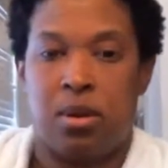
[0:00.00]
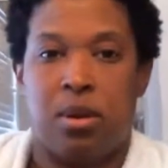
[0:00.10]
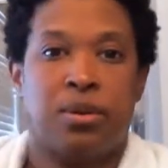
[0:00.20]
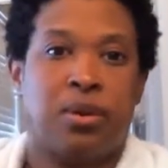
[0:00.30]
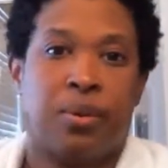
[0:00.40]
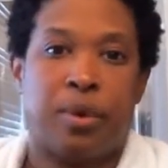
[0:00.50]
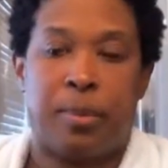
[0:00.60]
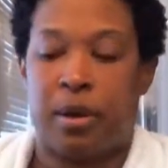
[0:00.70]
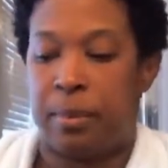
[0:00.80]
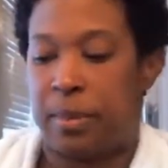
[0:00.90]
don't want to
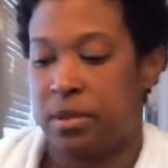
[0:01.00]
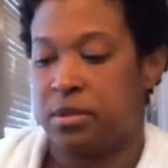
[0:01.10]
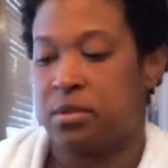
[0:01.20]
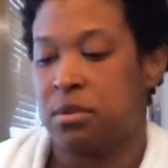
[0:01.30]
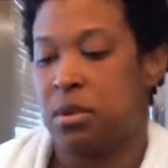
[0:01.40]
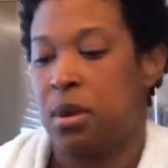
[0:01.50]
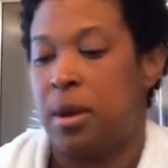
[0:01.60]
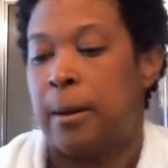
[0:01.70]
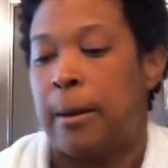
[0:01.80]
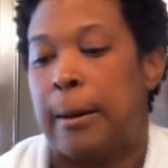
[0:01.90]
make a mess.
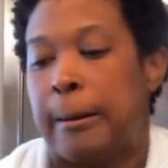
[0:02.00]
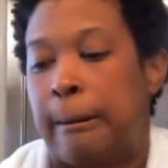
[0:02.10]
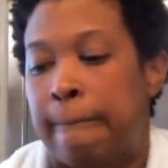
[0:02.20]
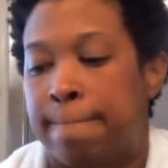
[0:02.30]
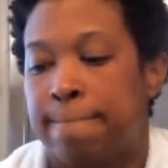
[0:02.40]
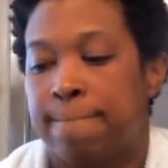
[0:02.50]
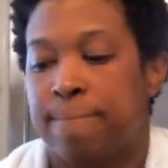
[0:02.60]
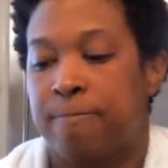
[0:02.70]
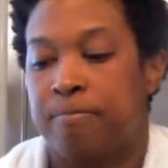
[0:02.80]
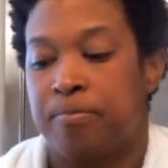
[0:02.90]
But
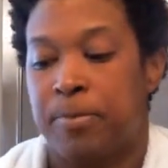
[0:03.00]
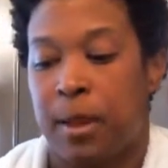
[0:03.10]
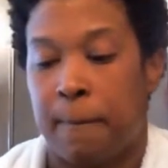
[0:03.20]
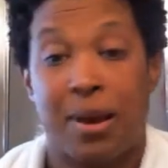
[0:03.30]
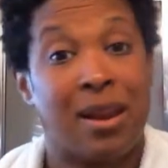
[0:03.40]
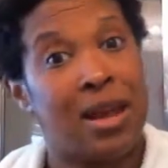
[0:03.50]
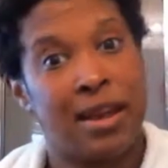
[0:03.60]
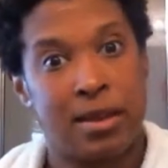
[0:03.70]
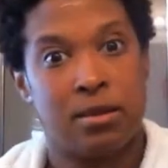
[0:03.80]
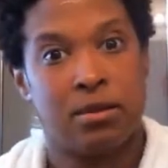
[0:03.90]
I
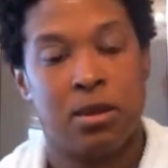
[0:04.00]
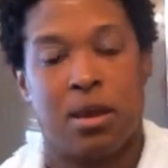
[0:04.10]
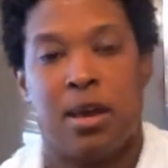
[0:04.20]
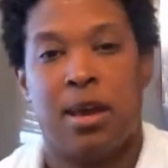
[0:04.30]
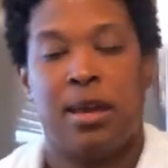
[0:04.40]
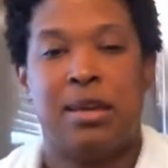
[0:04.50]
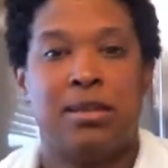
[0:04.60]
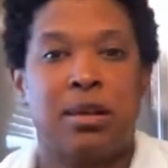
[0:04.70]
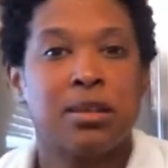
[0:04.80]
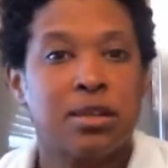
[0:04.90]
like it. It
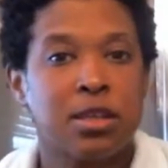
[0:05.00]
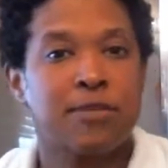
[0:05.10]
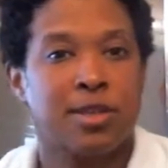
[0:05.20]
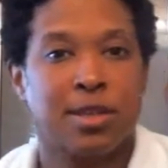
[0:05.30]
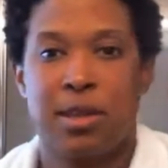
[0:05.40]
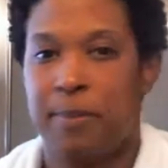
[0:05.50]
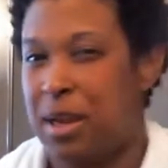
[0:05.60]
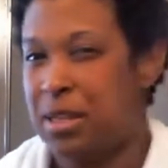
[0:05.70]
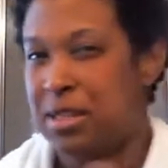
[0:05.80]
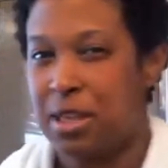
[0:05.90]
does give slip. It
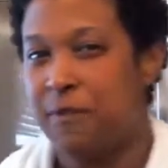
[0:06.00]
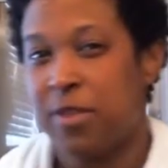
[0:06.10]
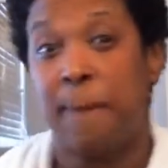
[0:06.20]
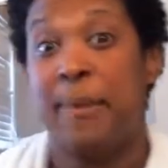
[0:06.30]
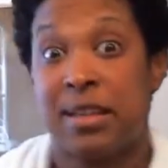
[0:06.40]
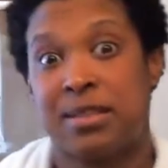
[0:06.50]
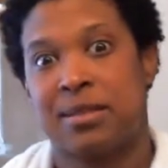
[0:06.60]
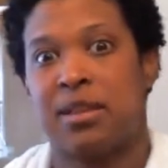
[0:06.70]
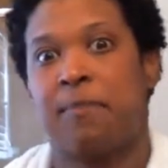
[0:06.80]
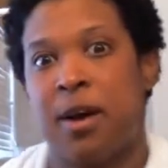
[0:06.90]
doesn't give the best
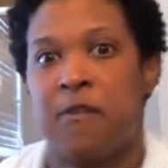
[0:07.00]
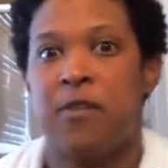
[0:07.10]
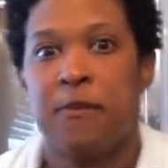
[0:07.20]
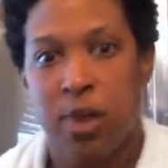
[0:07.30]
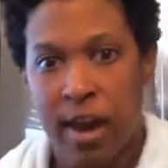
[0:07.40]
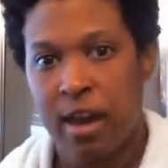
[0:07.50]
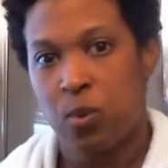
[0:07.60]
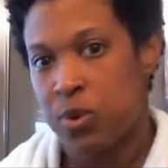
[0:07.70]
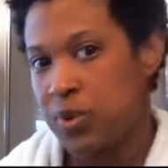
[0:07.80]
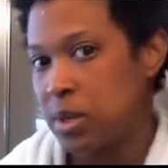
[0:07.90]
slip I've ever had
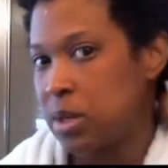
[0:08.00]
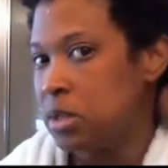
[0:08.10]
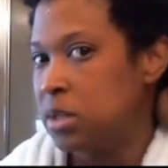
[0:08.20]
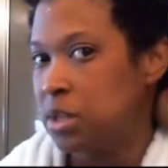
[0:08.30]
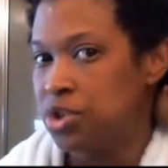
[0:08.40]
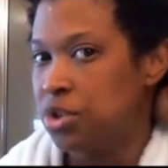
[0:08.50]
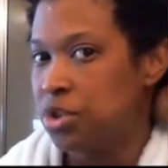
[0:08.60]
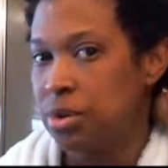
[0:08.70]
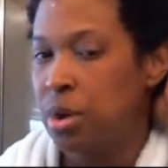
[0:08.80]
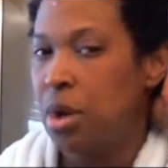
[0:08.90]
with the
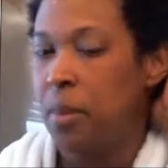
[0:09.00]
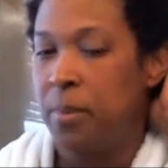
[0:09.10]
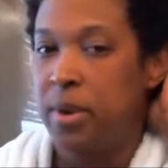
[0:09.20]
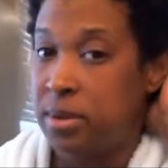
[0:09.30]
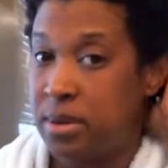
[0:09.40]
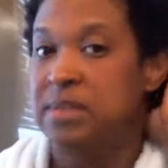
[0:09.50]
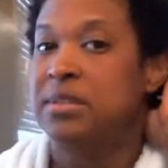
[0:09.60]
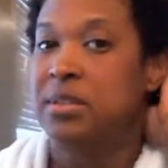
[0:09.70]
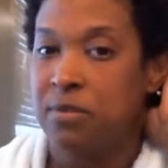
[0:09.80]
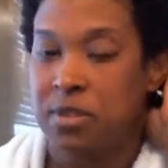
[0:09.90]
conditioner, but it does
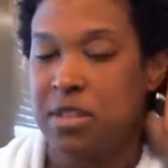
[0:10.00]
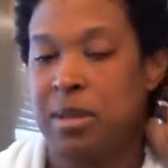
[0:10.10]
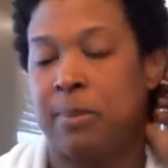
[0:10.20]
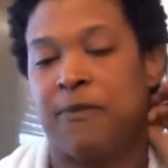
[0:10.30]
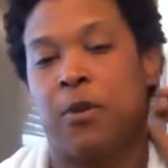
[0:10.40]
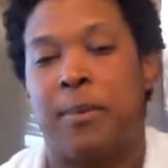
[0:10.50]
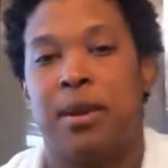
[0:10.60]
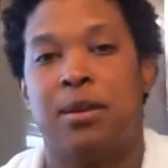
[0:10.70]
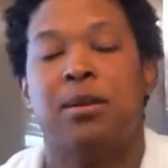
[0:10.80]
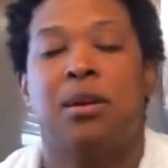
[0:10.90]
give slip for
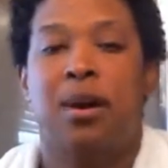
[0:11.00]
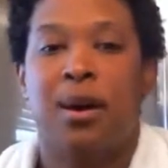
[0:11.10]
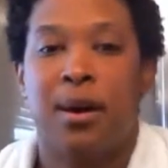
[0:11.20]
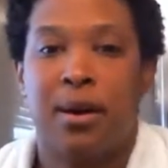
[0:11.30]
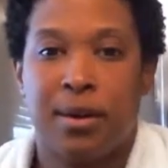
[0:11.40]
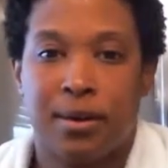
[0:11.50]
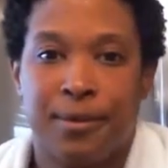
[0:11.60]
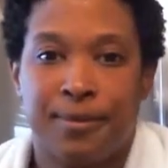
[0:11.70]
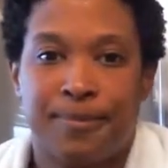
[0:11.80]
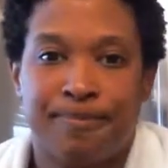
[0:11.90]
me.
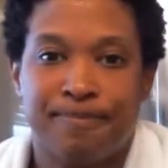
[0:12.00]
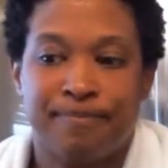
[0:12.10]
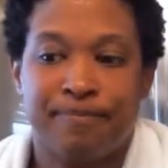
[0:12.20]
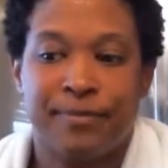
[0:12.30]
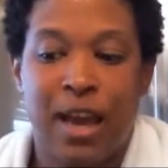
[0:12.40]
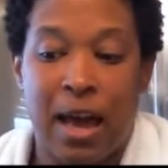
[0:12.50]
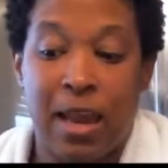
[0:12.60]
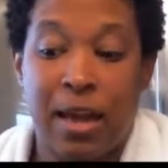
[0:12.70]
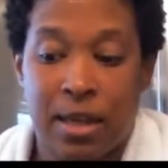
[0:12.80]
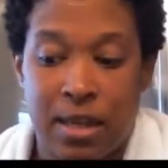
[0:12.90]
Um, I
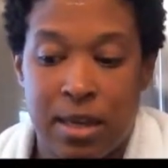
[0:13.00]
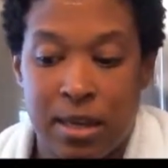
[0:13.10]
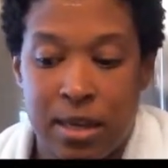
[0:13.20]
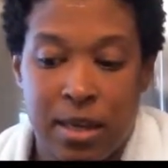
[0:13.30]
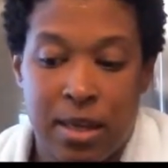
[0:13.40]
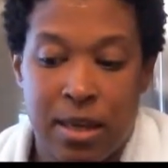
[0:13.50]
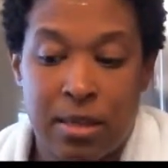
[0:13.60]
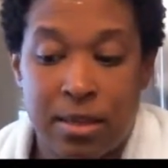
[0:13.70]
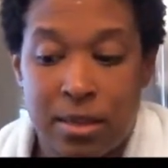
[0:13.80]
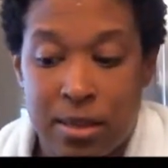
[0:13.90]
like it,
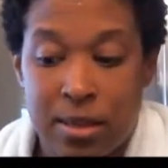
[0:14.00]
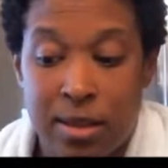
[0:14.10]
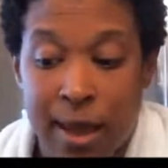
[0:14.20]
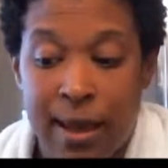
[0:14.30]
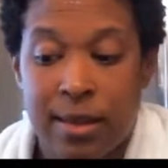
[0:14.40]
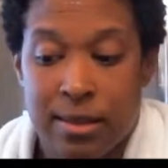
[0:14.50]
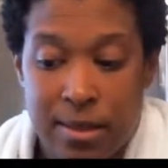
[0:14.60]
and that